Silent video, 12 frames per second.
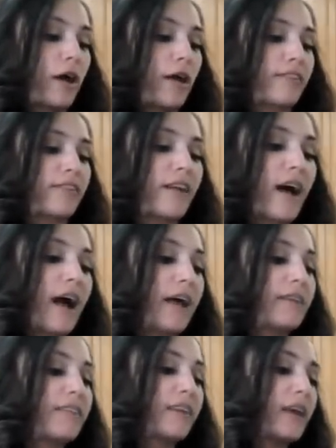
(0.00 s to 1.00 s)
as a
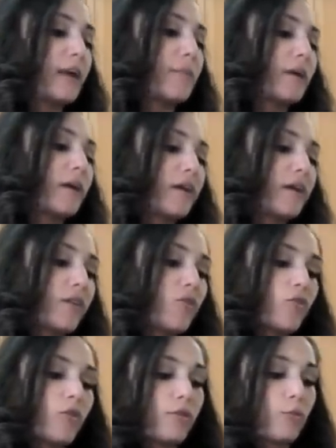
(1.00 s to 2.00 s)
side to eat because I
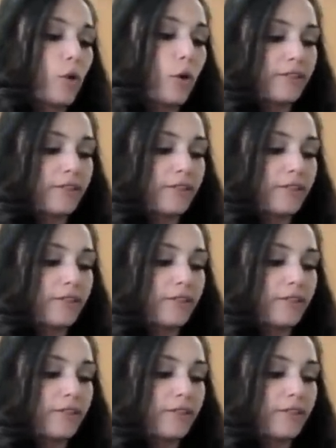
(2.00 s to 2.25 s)
usually throw